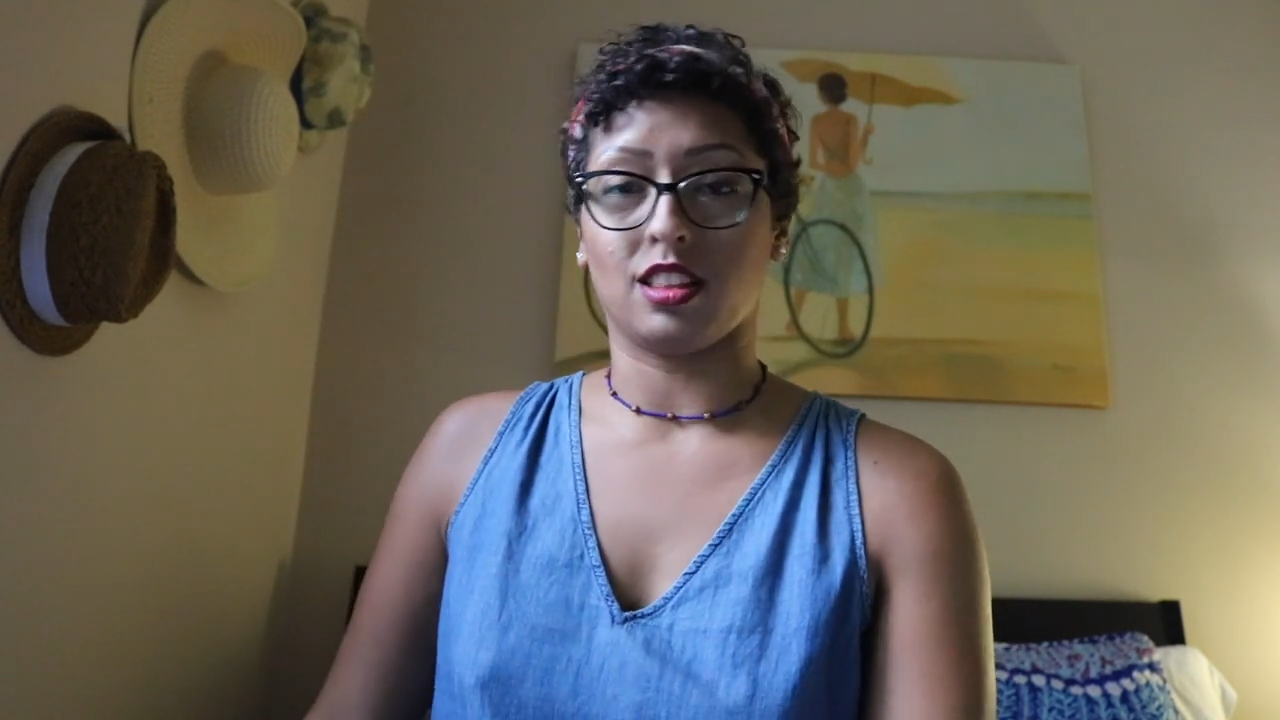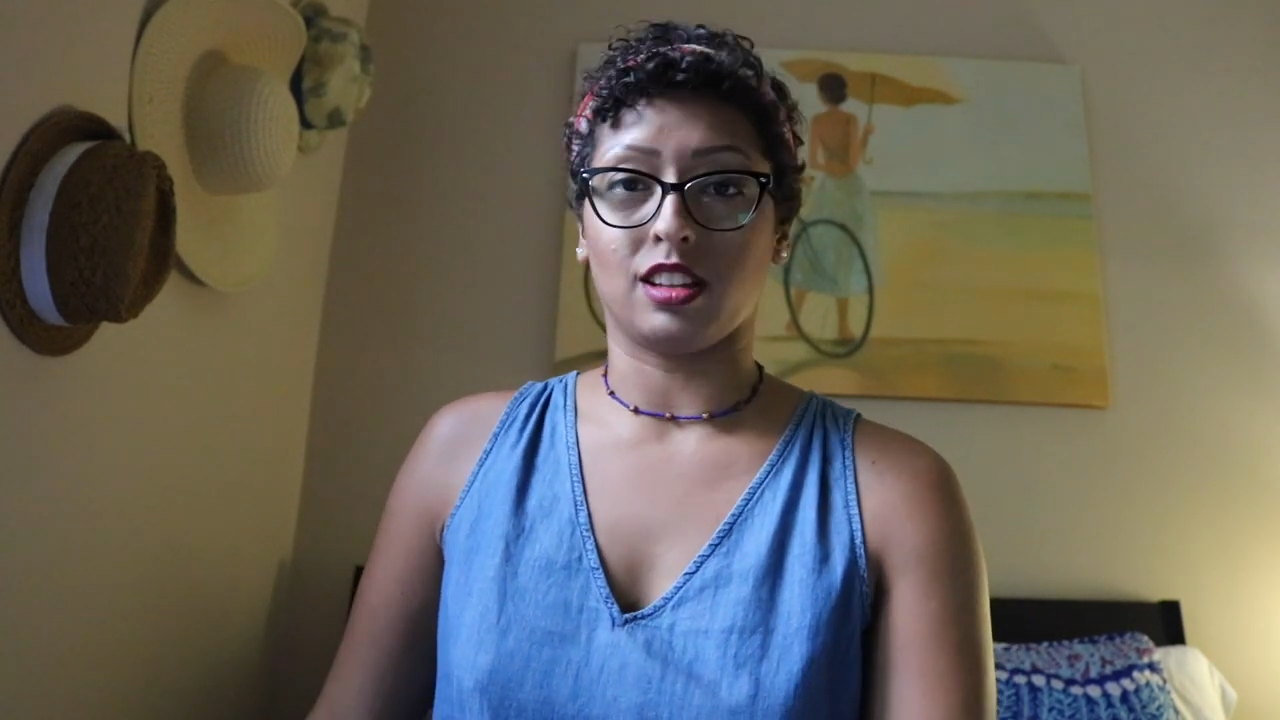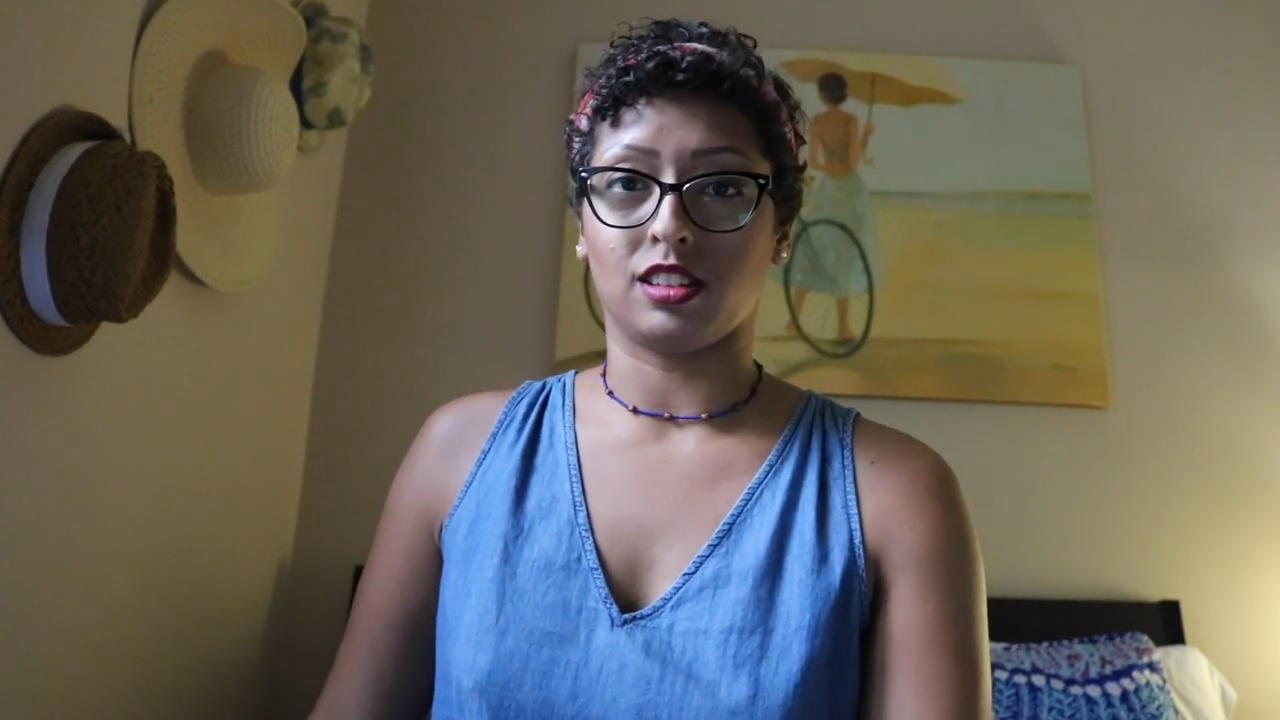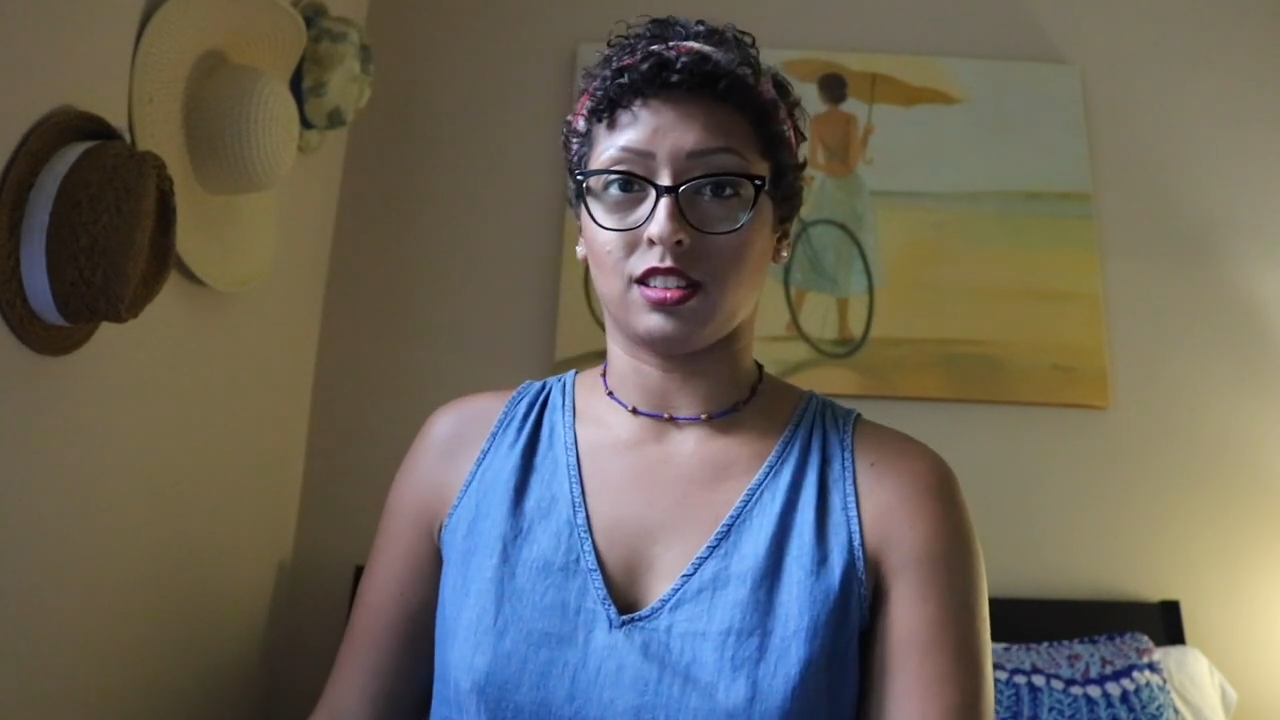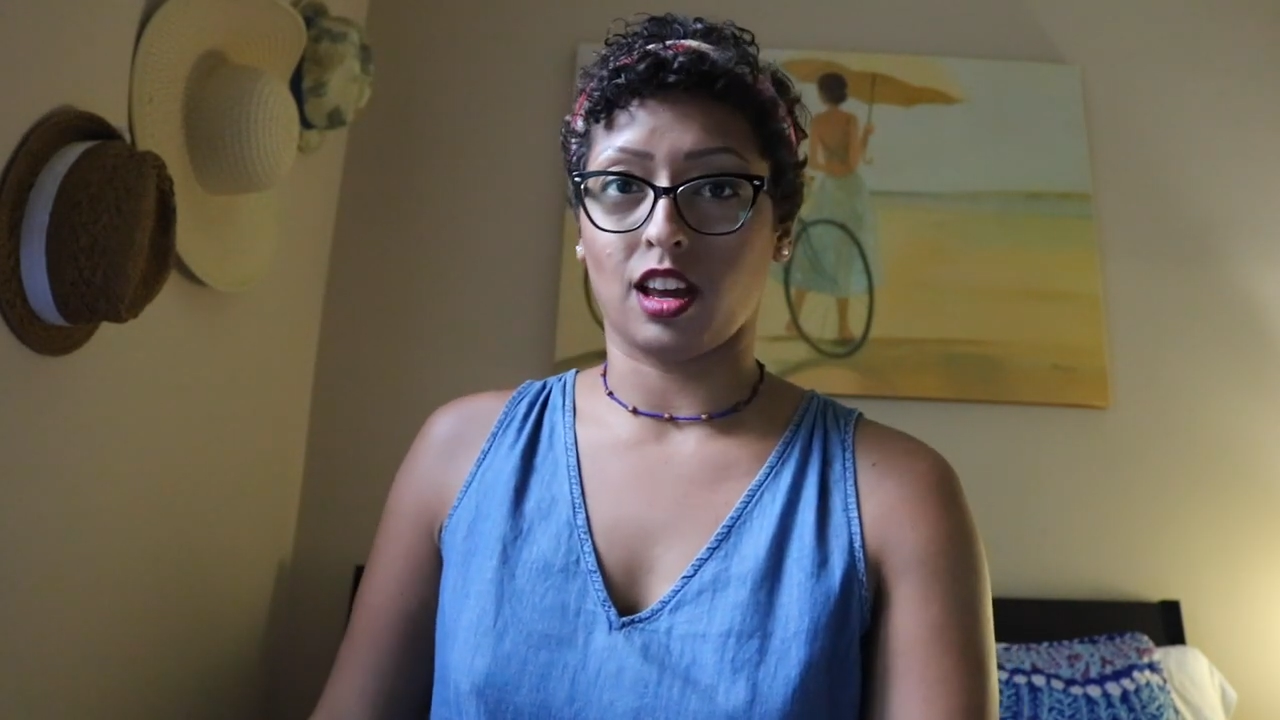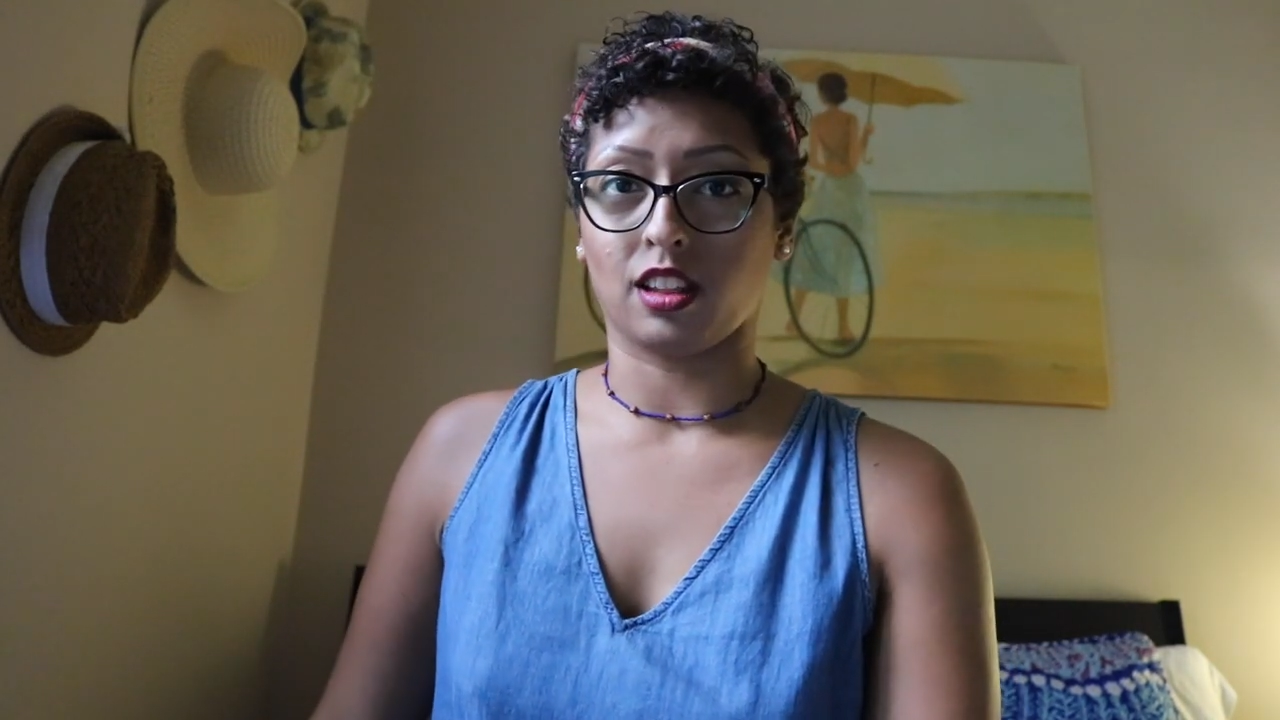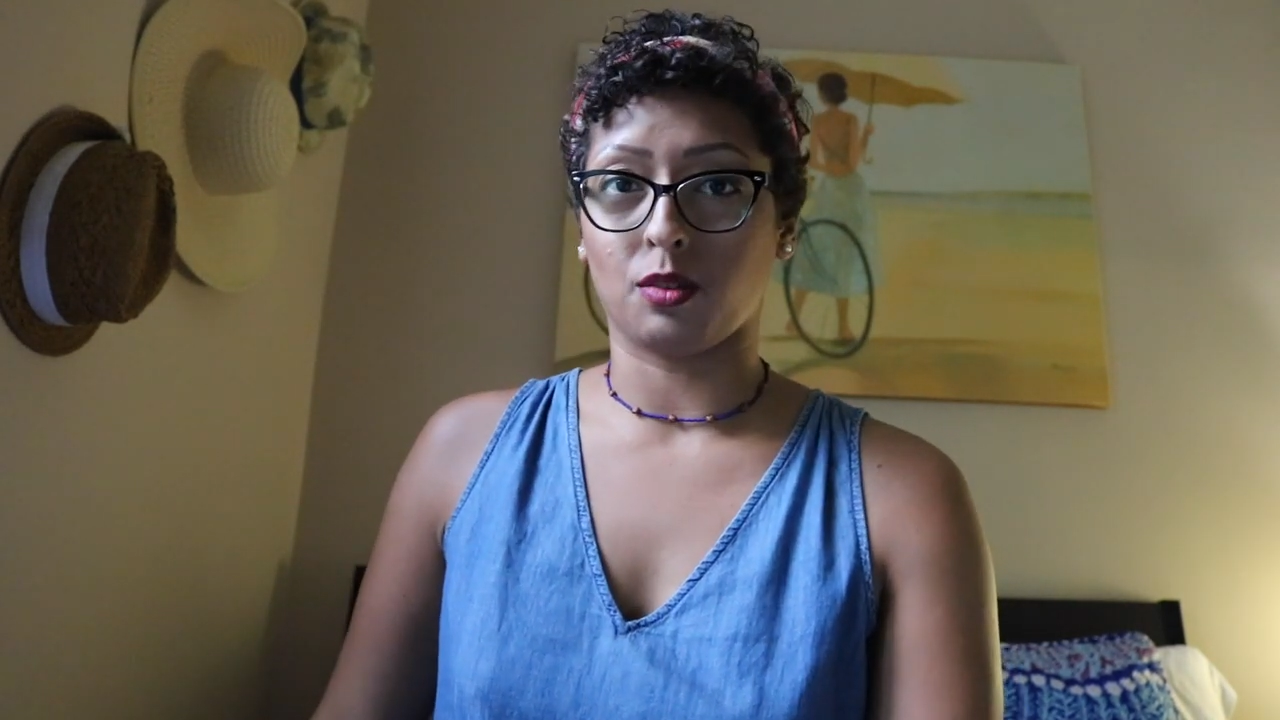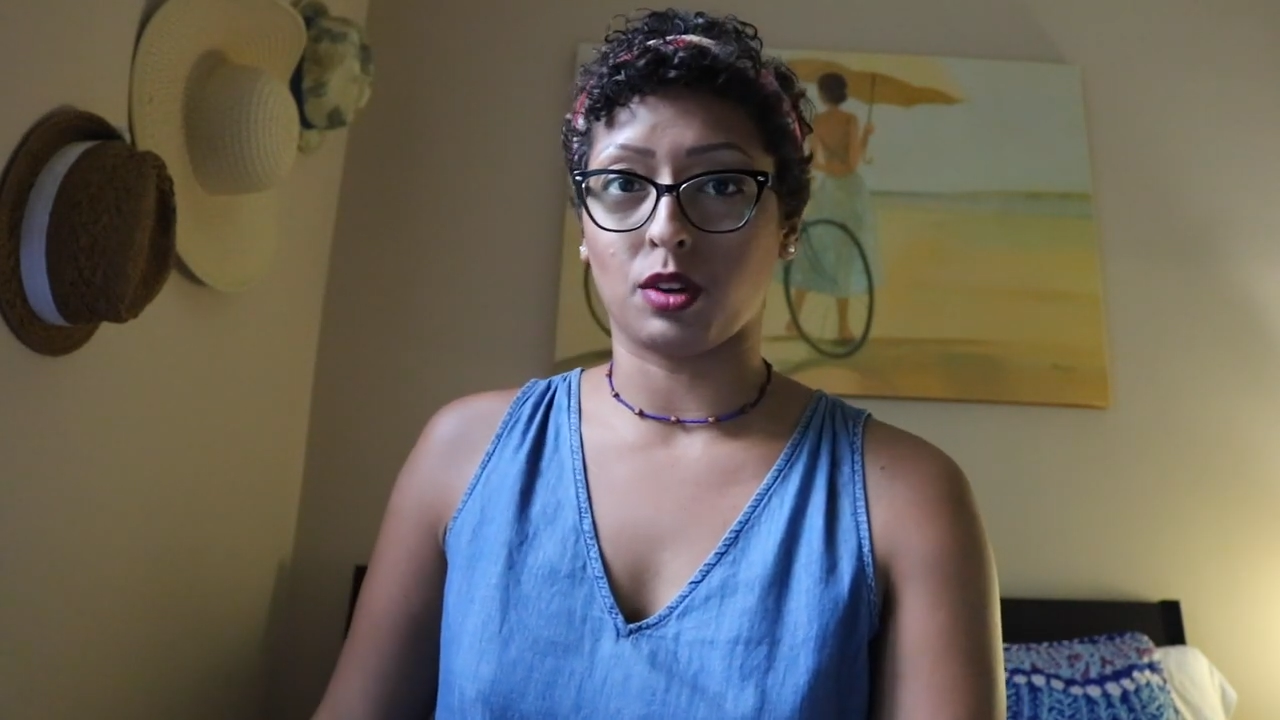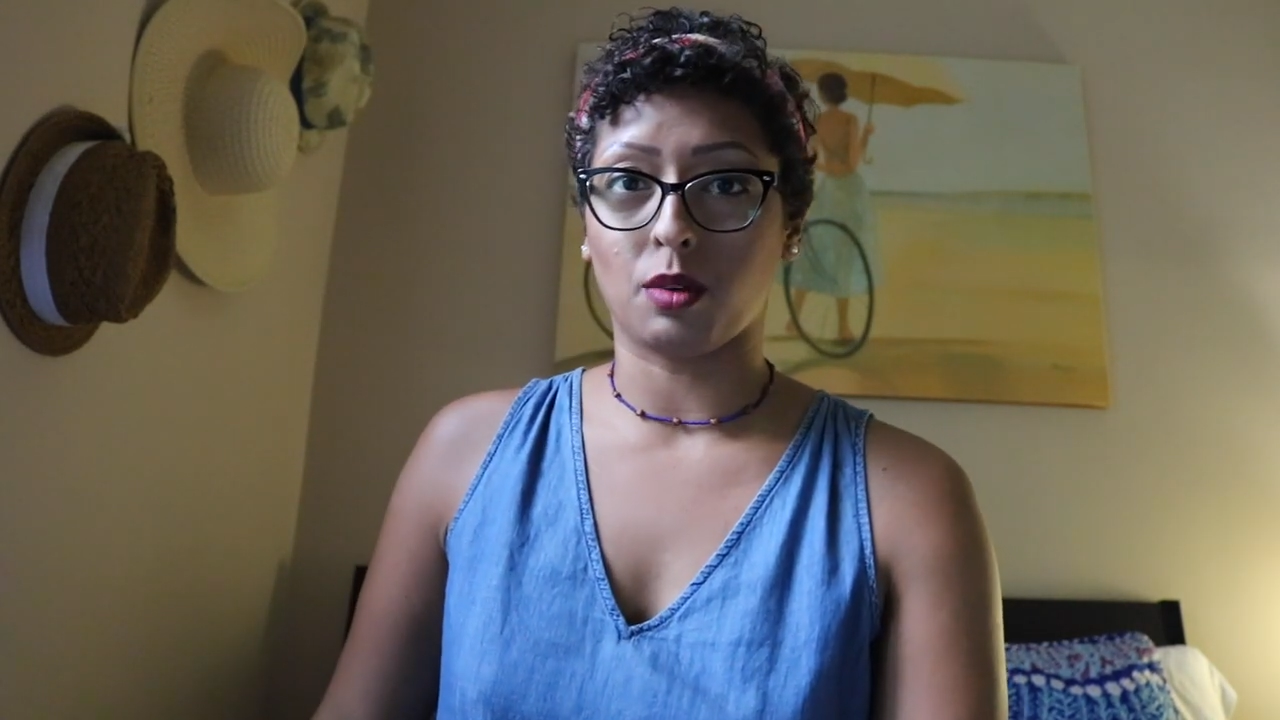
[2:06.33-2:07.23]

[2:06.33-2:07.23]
that's exactly what